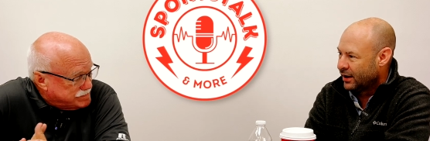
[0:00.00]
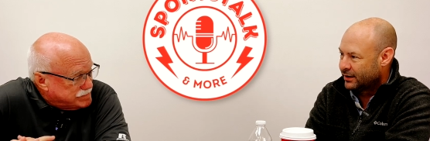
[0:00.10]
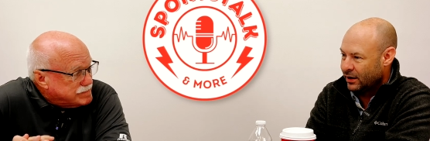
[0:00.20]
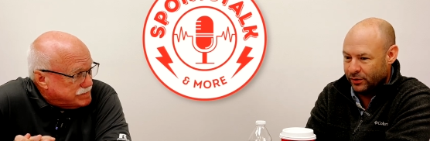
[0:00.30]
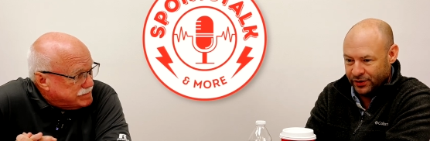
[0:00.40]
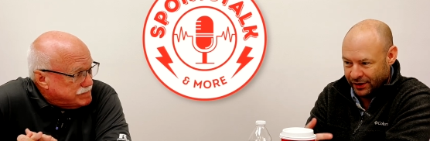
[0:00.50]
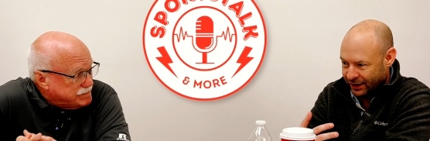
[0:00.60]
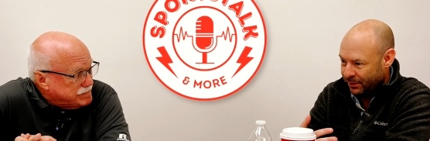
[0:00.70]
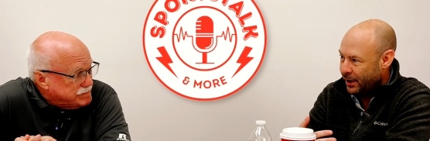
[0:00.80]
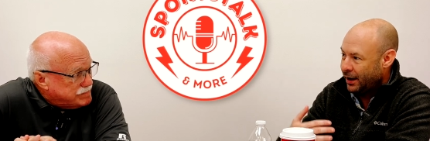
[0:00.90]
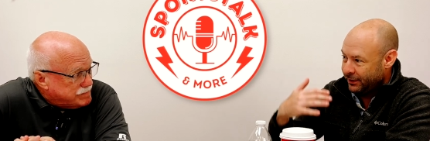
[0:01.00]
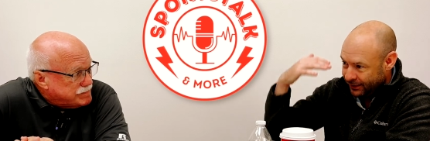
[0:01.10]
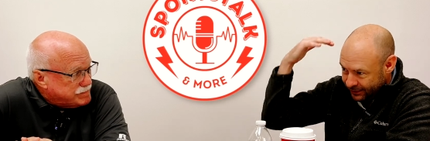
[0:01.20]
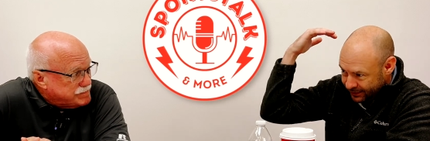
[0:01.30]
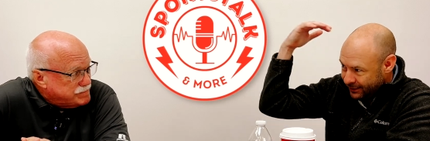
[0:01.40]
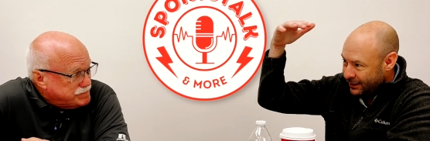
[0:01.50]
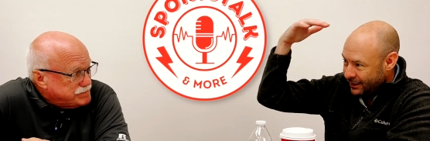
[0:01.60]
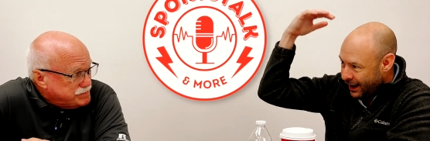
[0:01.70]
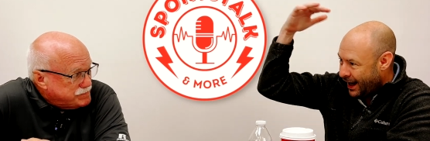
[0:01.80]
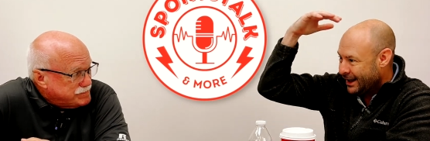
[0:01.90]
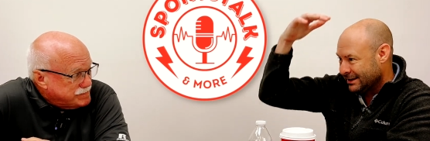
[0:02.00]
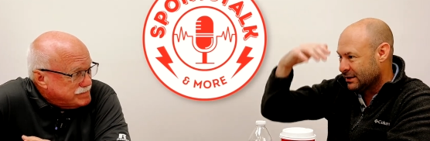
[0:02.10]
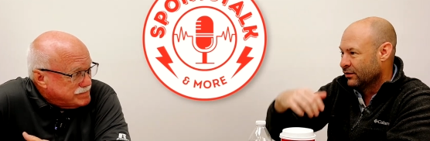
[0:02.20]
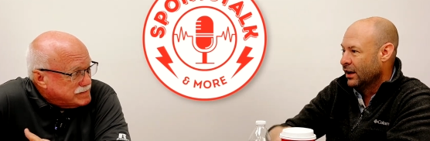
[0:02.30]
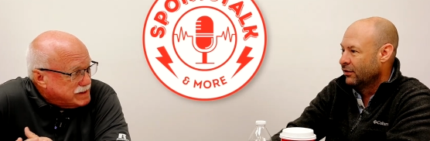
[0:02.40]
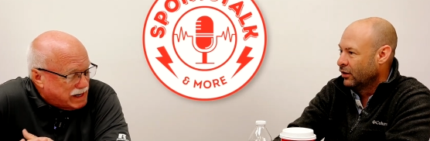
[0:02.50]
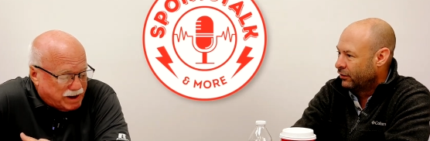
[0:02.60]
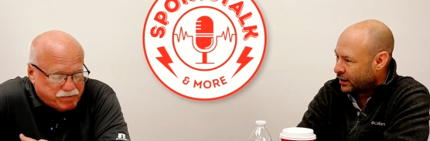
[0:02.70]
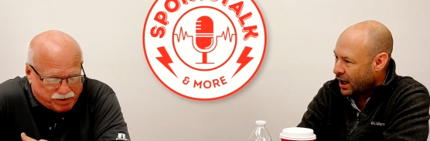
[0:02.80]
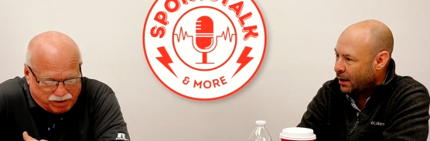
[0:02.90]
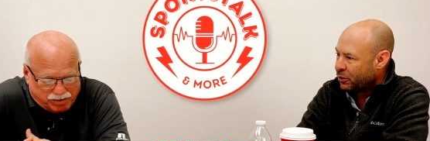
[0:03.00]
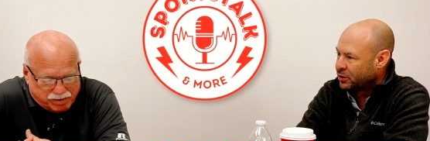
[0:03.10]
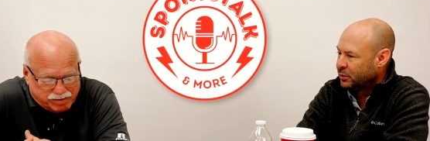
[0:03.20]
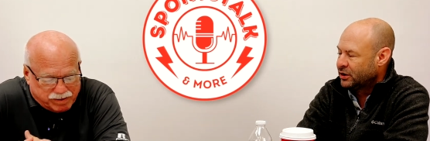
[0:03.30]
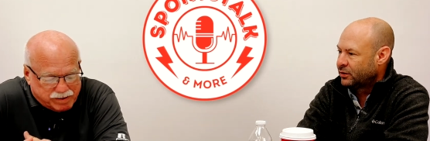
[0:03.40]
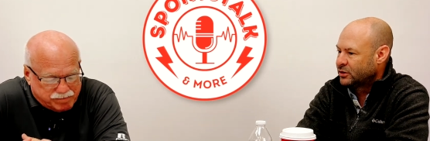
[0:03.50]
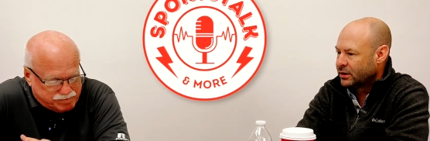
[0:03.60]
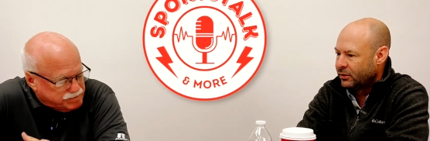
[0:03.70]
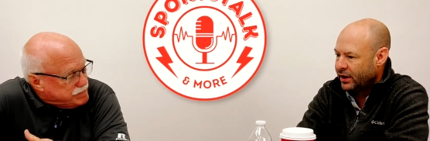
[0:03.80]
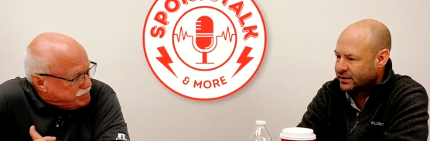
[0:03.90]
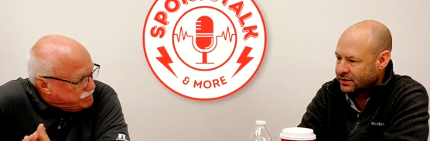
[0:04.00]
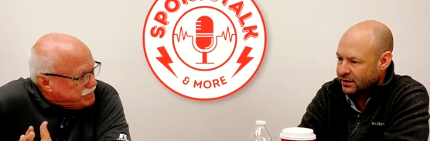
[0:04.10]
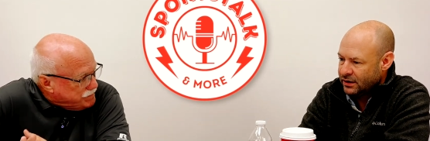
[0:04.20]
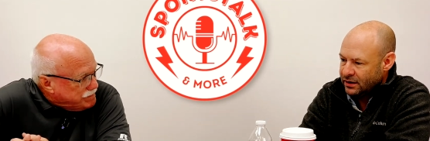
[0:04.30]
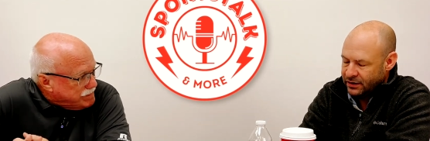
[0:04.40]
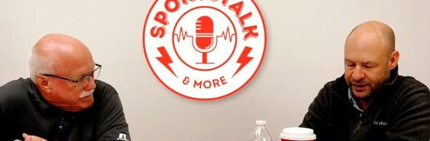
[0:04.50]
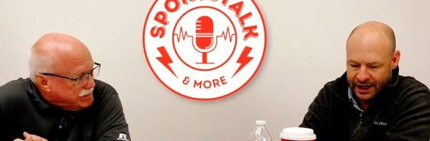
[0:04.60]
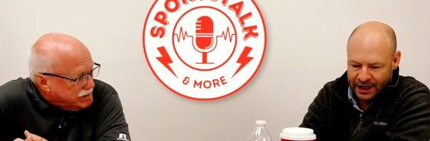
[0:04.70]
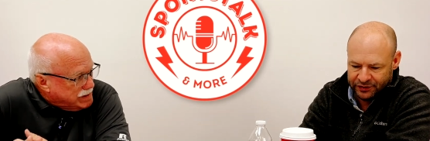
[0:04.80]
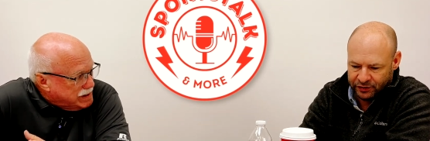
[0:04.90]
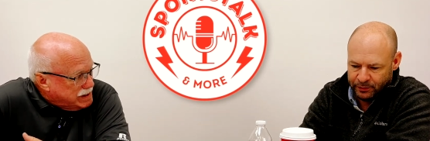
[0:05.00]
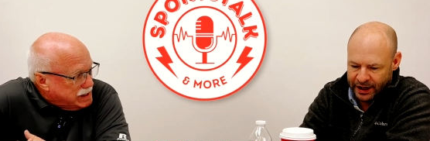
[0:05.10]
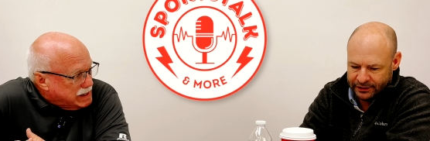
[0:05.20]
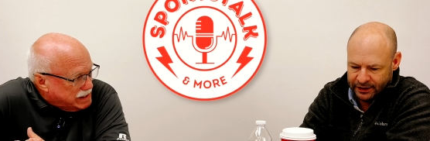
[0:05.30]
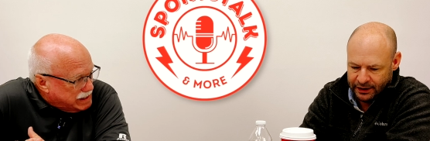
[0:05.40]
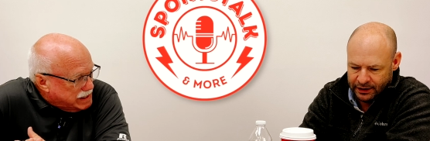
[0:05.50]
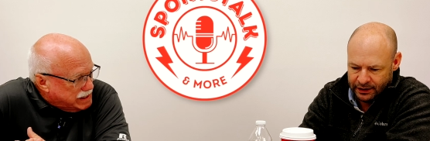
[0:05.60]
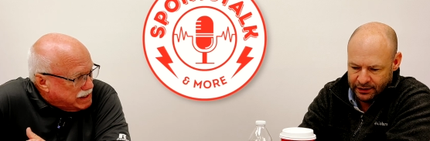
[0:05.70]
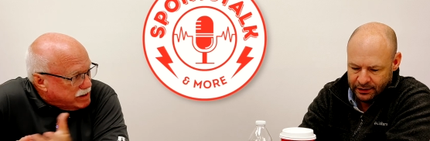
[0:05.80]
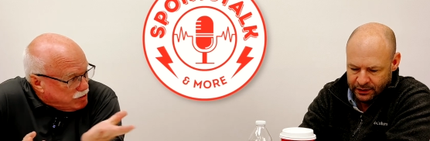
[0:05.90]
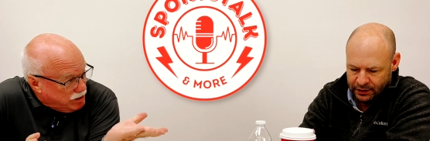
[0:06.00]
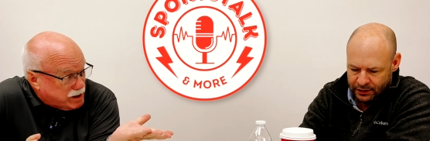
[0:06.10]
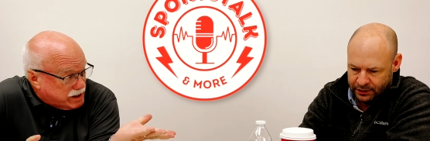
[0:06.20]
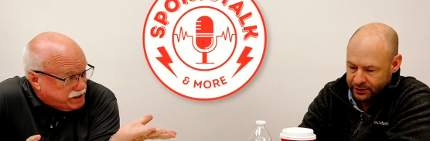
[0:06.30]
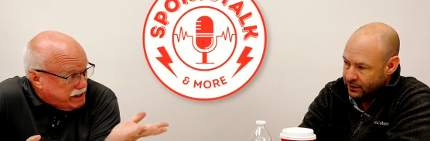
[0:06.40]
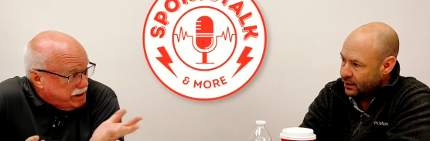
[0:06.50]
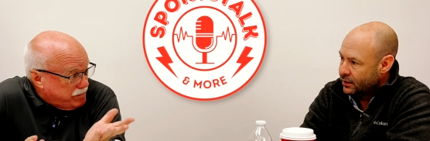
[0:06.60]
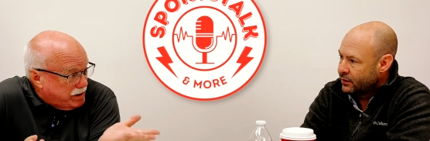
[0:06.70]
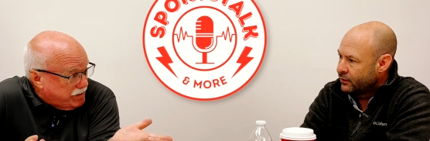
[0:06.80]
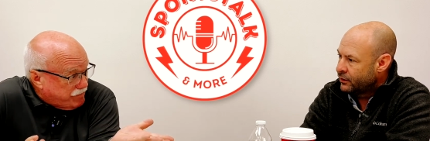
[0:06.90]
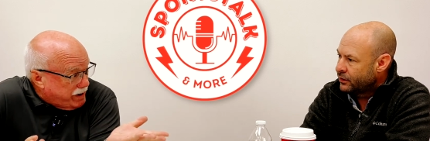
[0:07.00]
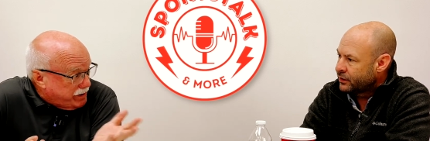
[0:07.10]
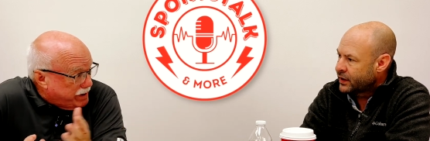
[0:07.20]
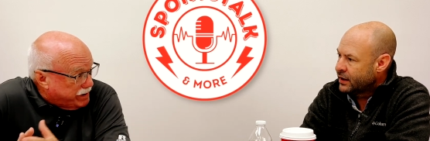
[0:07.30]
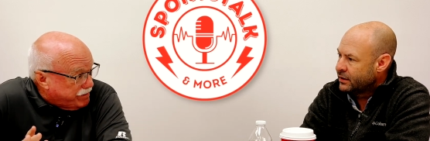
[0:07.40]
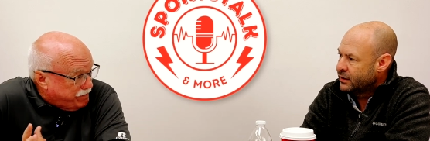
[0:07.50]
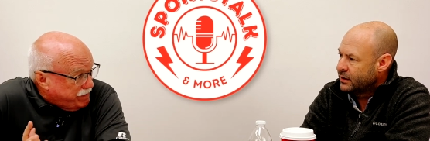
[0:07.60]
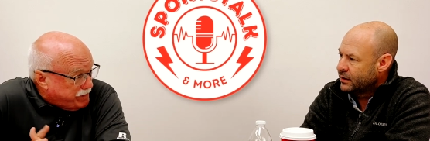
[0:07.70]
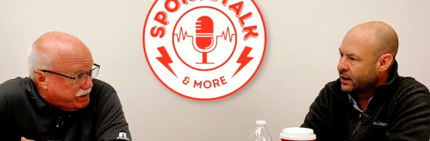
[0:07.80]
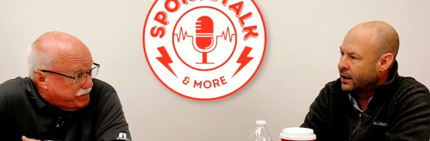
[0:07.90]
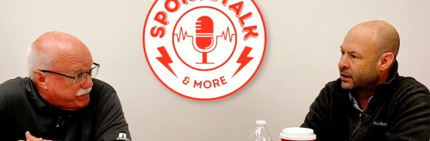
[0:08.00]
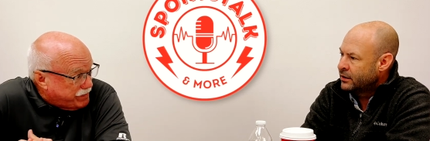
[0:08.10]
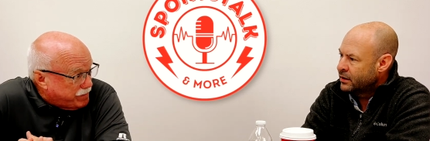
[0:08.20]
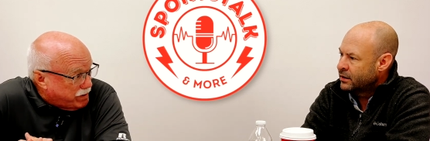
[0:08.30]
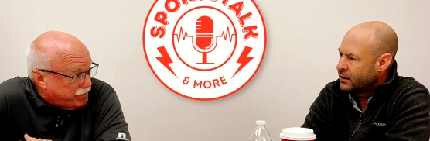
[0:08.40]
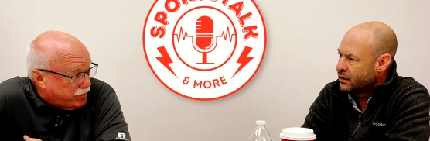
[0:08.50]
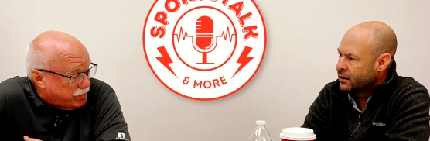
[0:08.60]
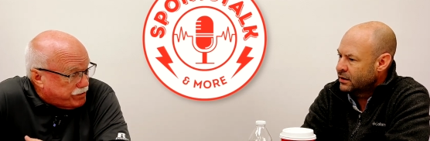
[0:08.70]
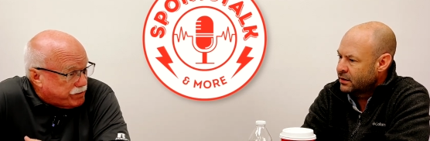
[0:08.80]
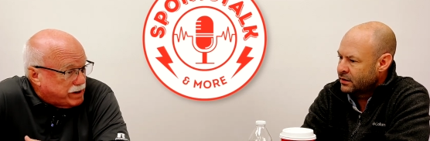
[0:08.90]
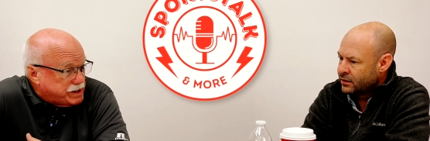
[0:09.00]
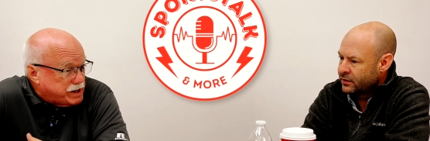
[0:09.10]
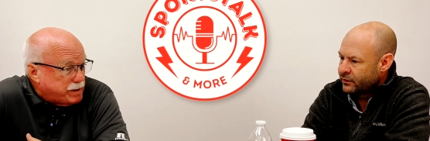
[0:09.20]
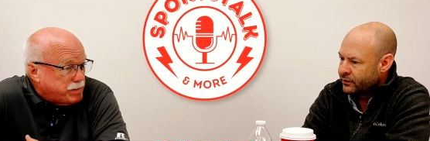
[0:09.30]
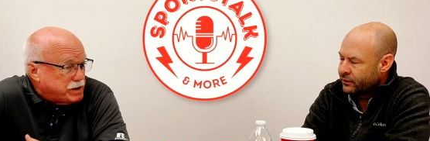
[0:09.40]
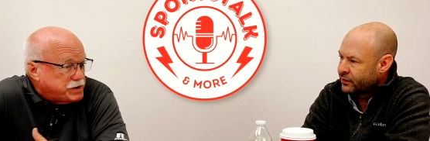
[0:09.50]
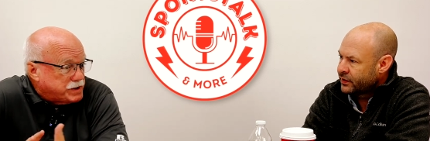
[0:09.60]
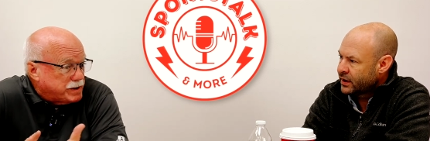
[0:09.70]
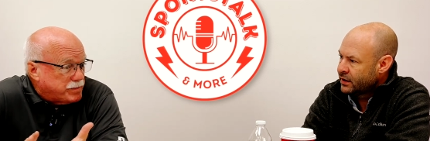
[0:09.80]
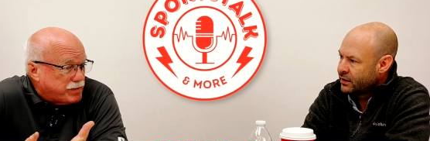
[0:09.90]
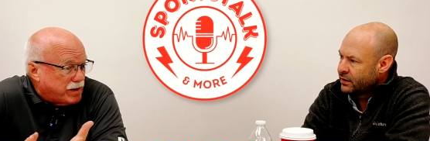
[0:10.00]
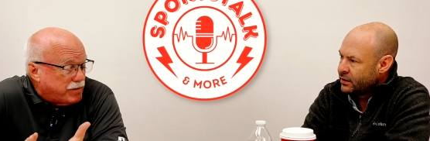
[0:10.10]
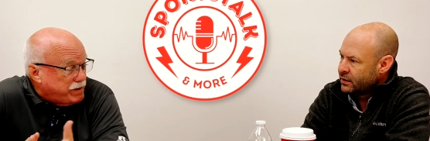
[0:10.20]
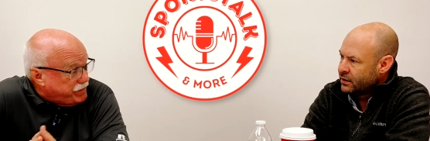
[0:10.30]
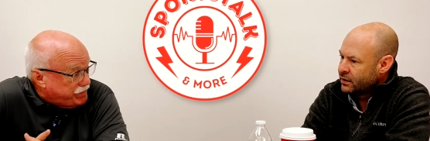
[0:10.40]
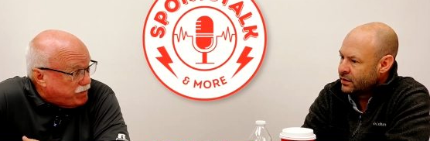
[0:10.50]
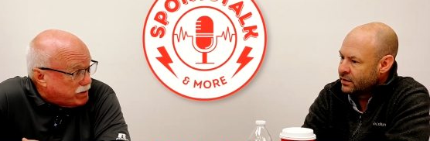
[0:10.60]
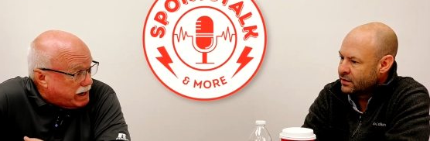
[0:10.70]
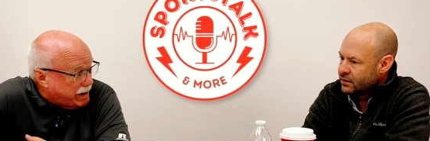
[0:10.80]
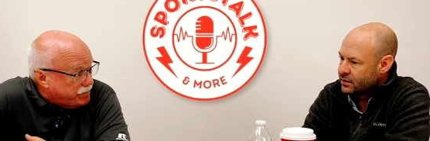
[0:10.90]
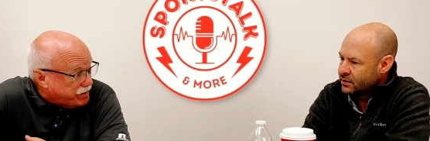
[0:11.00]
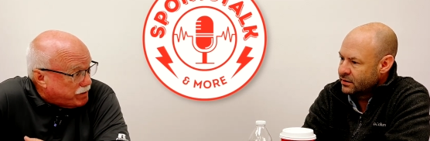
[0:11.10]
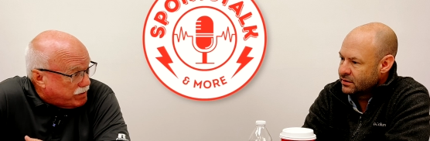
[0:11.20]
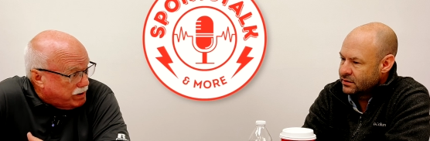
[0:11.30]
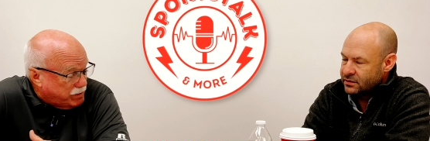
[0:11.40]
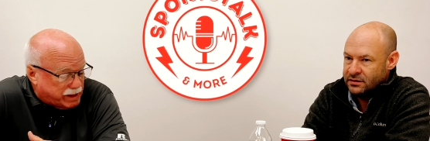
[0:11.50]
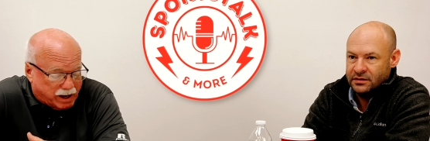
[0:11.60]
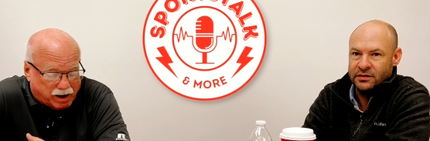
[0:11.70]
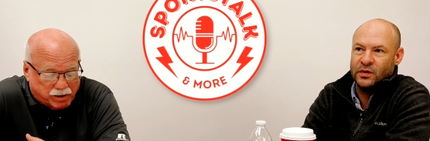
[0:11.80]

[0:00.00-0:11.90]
Speaker 1: like that. We're talking about highest of level Absolutely. of accomplishments from some of those guys from back then. And
Speaker 2: you look at the team uh, Ferriday in the fifties. Yeah, won four straight championships, uh, fifty-four games in a row without